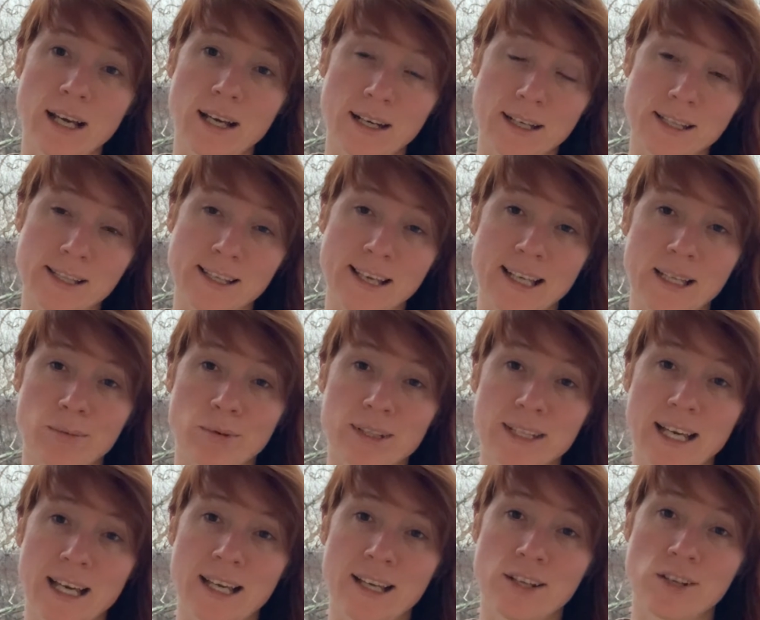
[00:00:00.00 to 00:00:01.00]
unskateable
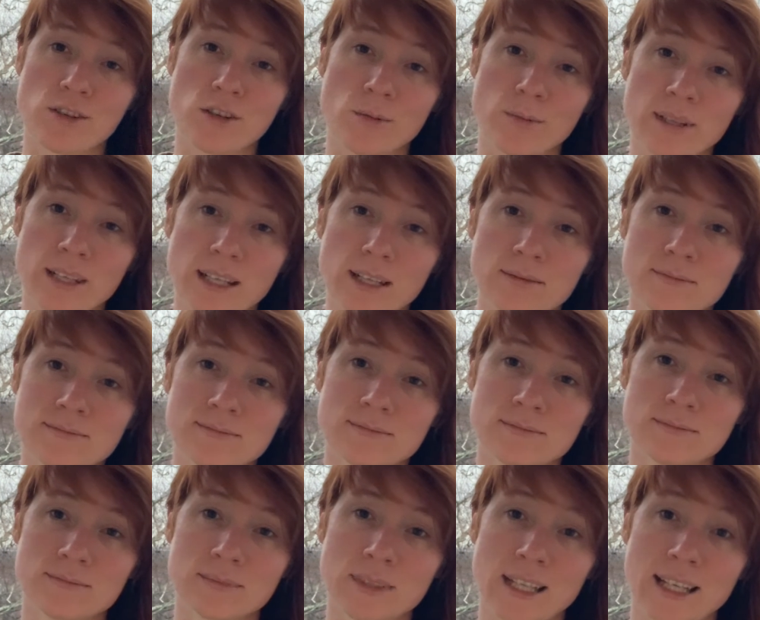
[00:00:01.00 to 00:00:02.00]
day in Germany.
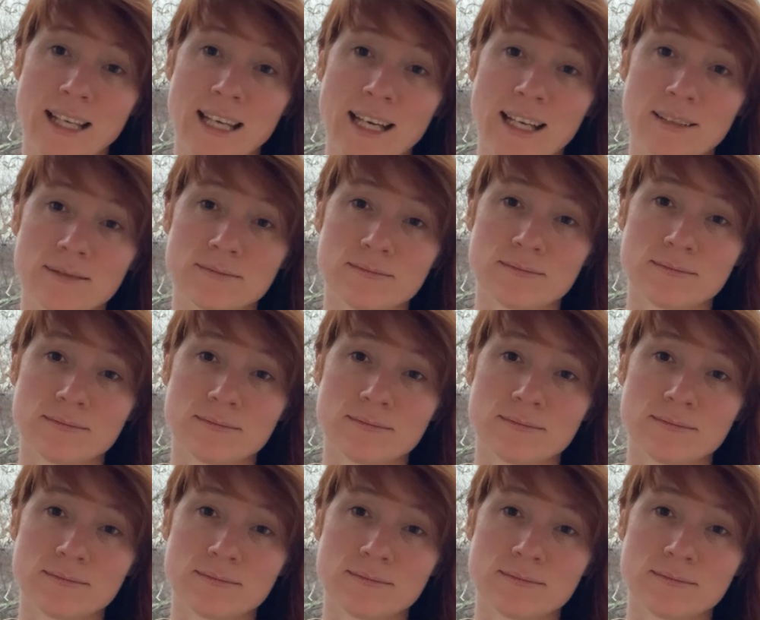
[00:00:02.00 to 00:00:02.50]
Again.